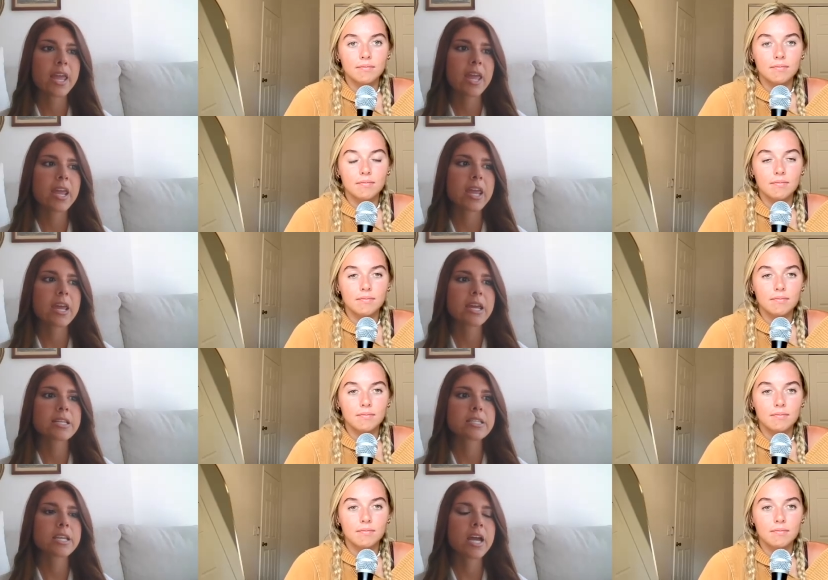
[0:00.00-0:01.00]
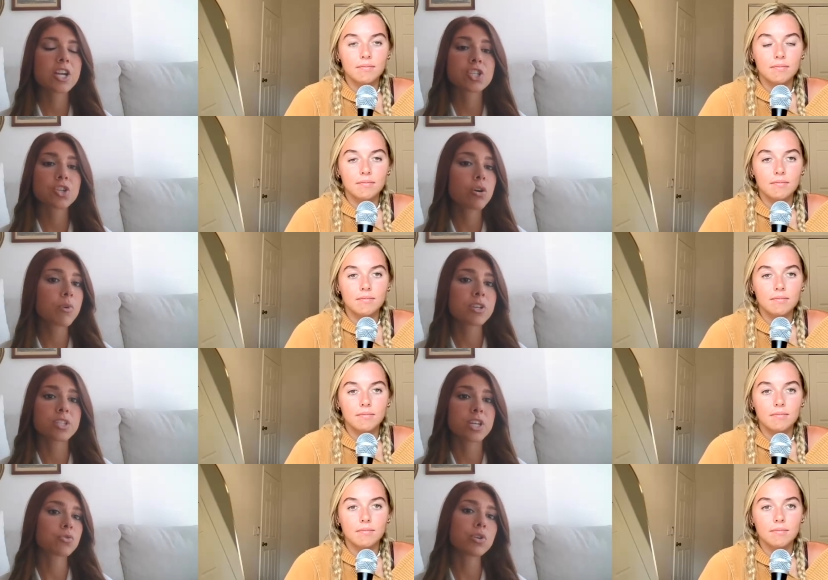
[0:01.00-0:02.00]
Speaker 1: And I just know it
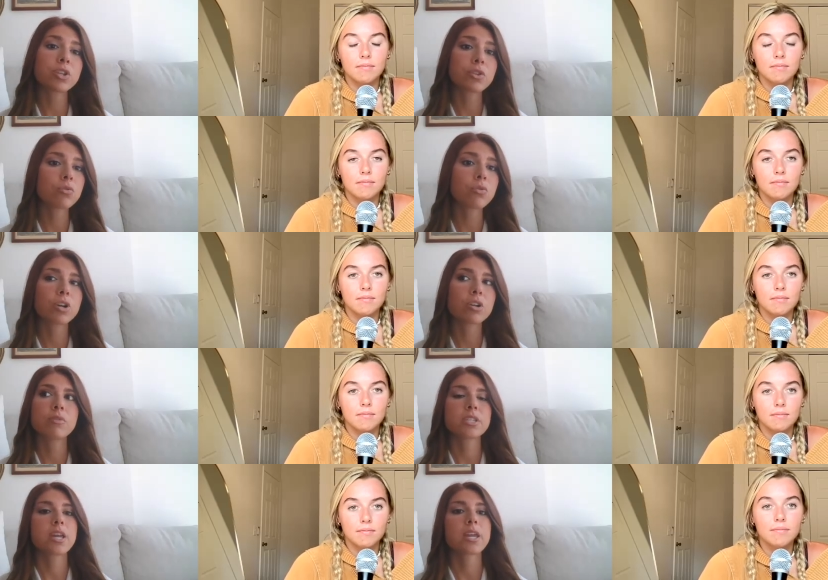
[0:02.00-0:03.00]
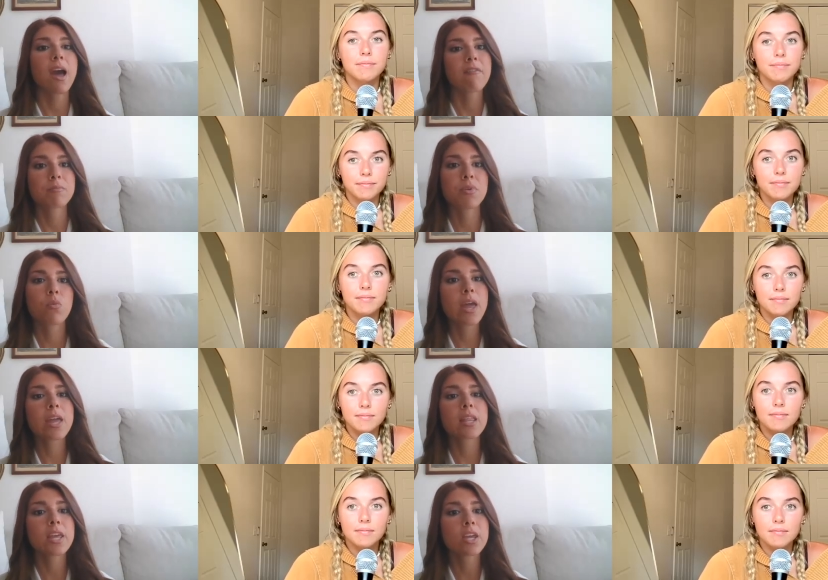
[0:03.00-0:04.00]
was like truly the Lord who was like having me
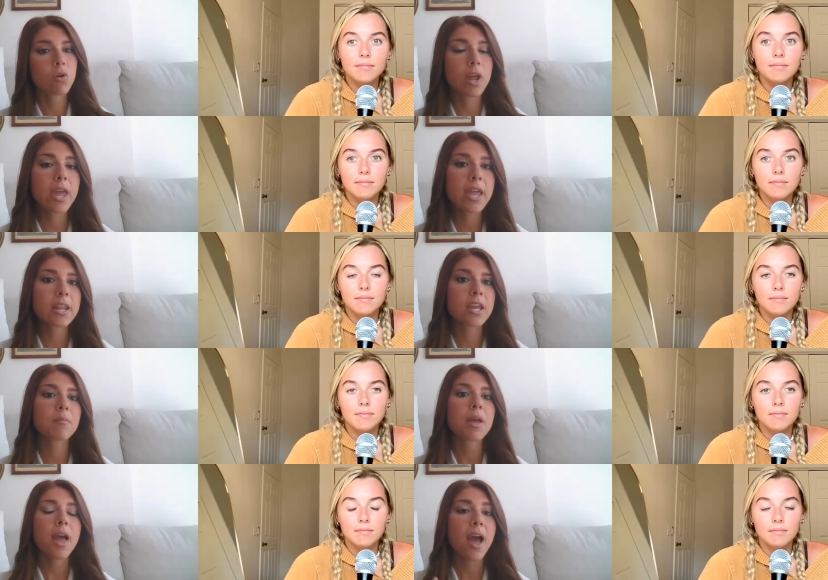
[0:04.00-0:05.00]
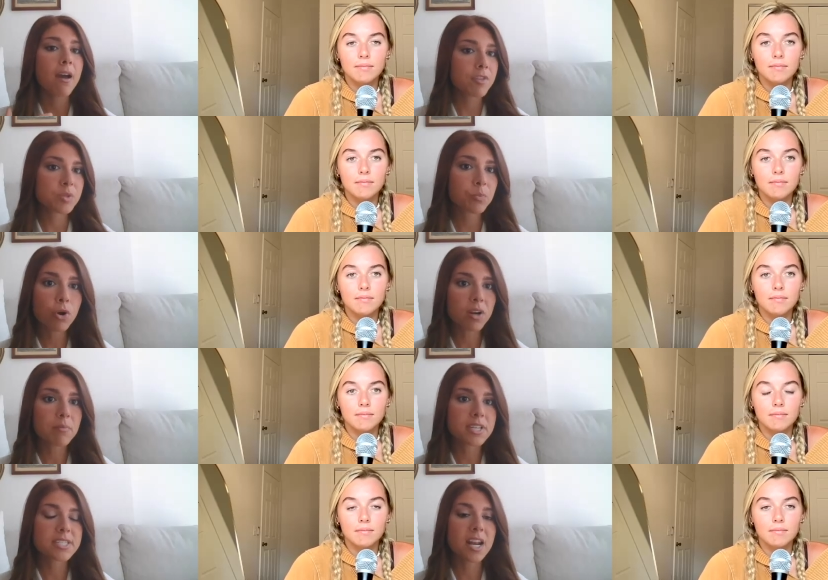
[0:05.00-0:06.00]
wait, and, like go to A&M, have this
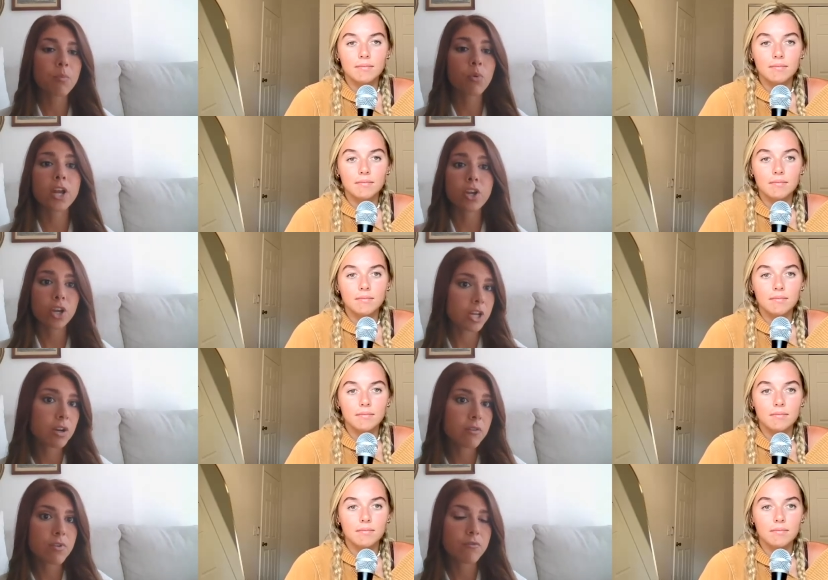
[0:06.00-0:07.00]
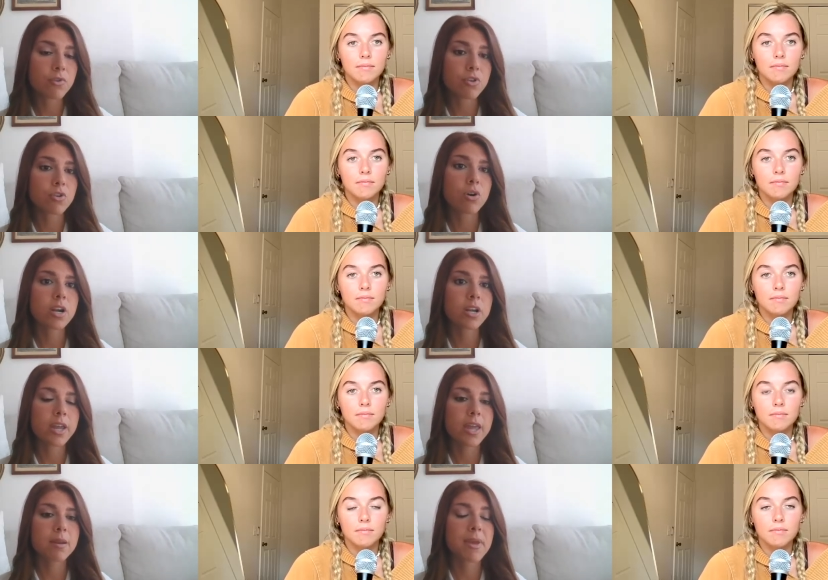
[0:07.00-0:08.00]
program be set up where I could interview for New York
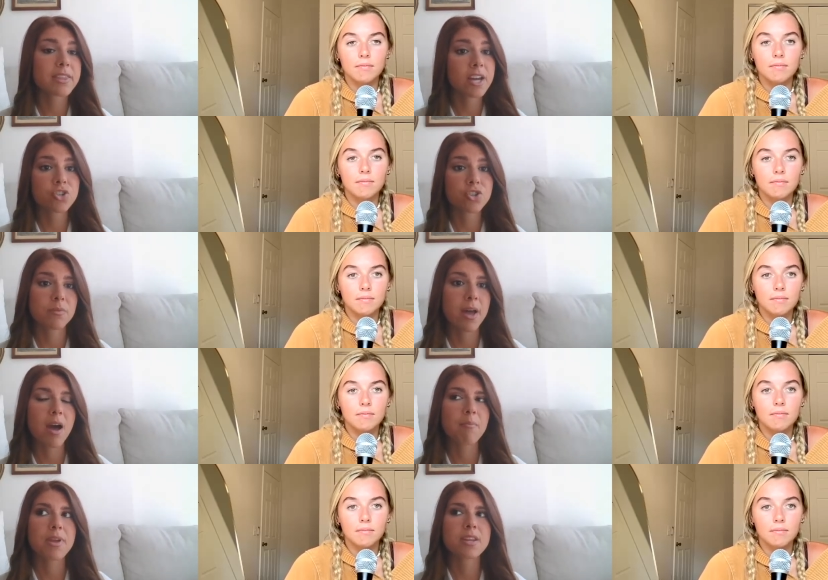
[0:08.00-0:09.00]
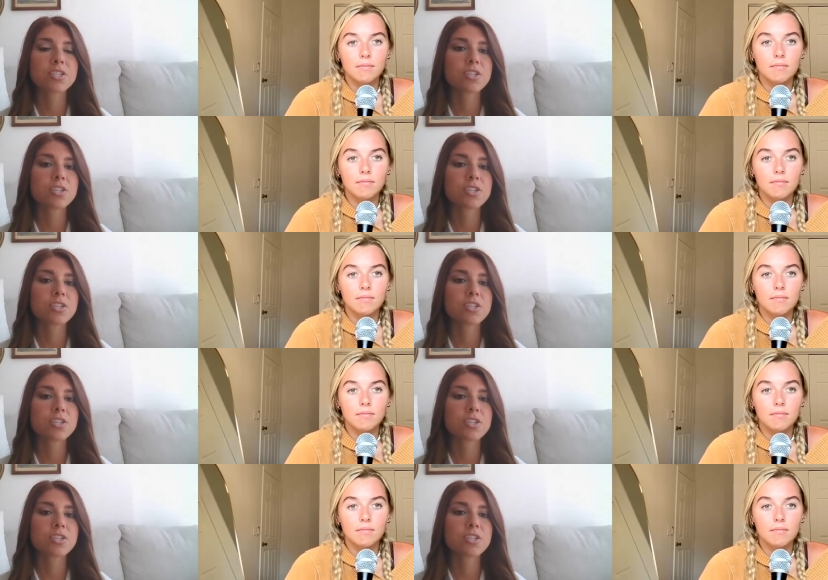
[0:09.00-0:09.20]
and make that dream happen. And